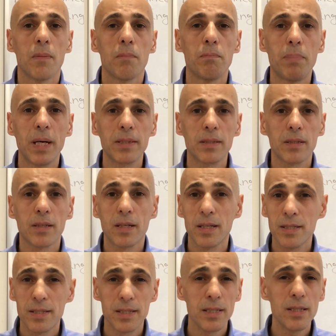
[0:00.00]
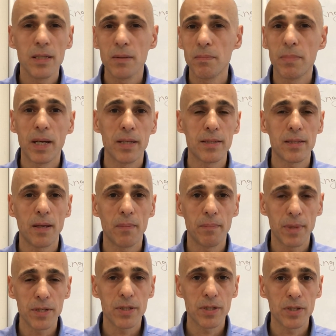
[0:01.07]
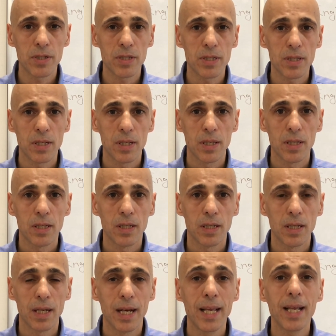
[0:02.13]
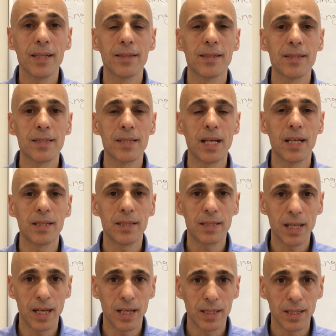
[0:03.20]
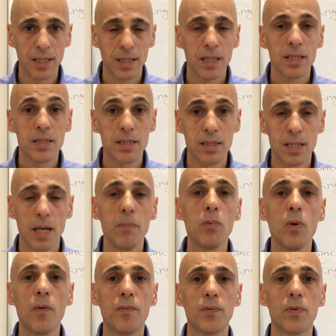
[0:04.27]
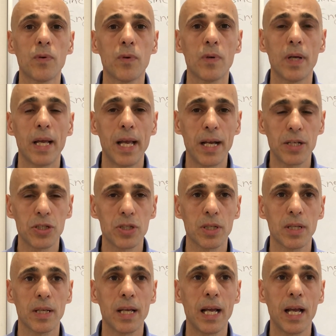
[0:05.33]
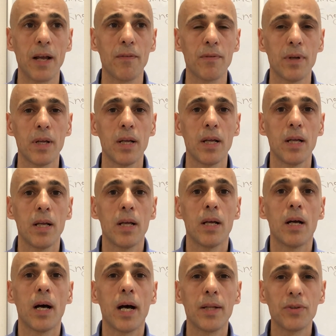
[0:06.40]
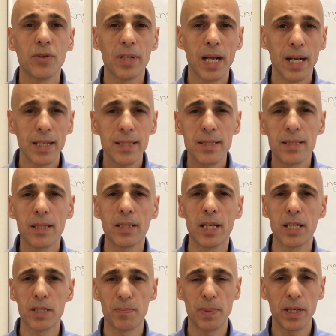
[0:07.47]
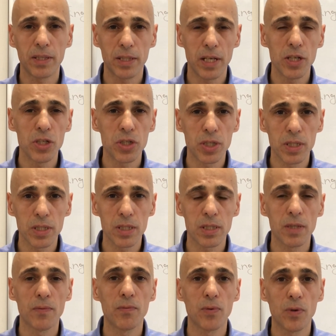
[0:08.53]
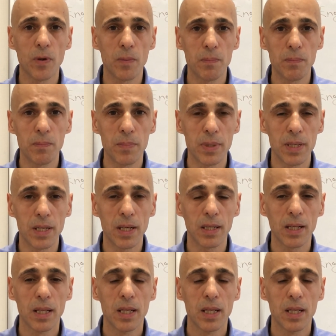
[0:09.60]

But considering by some messages, I understand that some of you actually have unrealistic expectations from me,